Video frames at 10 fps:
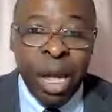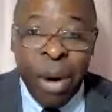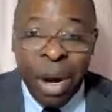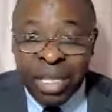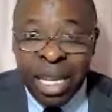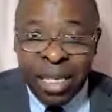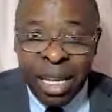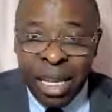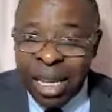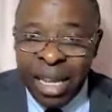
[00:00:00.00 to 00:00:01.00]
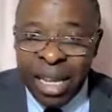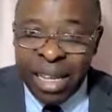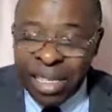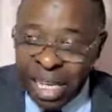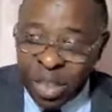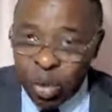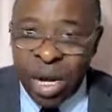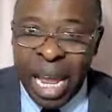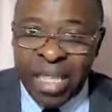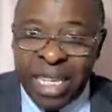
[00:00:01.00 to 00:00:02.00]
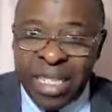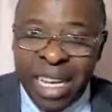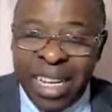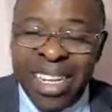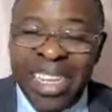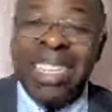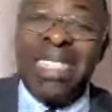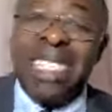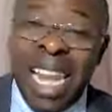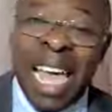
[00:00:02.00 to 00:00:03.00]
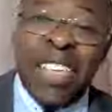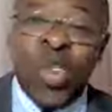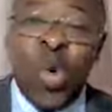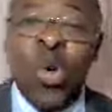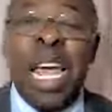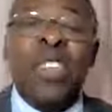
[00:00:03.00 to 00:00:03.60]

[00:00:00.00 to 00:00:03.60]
But he says, this one I tasted is still as good